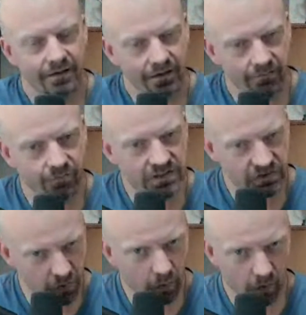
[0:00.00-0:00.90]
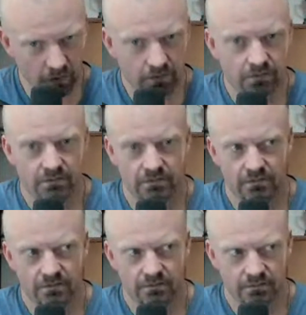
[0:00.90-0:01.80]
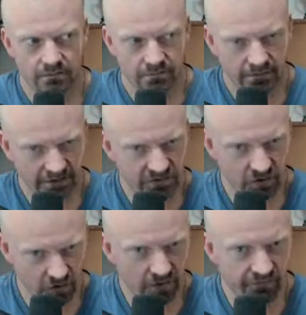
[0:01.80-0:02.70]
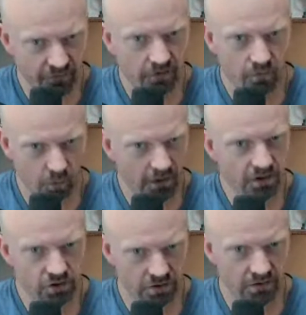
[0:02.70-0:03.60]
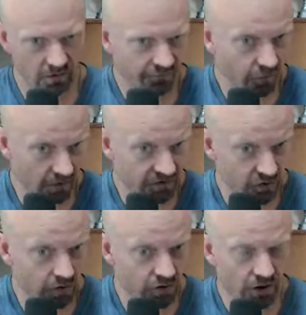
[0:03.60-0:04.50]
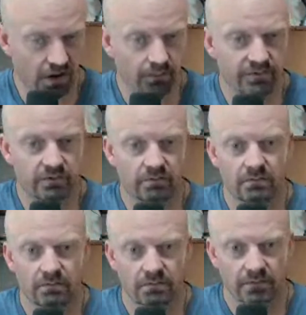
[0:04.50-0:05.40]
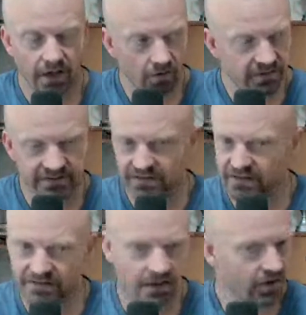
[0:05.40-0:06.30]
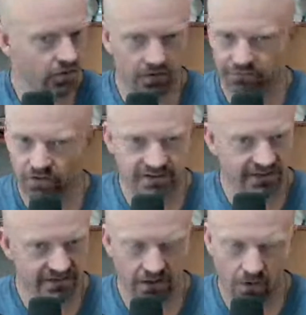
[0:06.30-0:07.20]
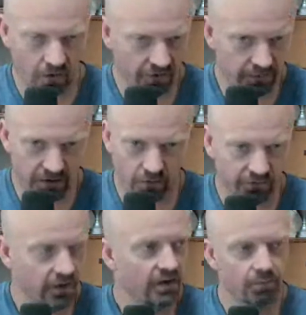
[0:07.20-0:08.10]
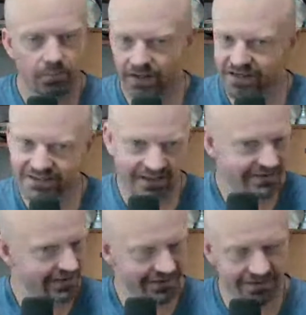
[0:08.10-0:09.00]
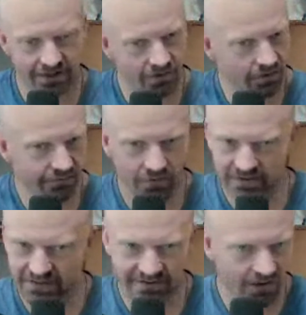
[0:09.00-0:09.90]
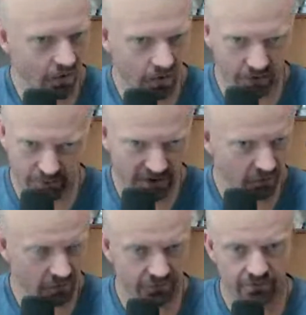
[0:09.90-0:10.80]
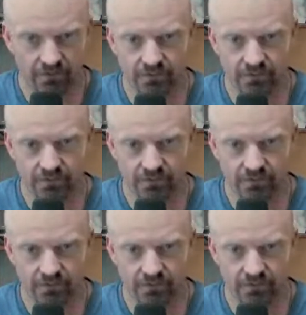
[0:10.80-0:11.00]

Every tool is good for for certain jobs. Hair testing is not good for testing all the minerals. Blood testing is not good for testing all the minerals.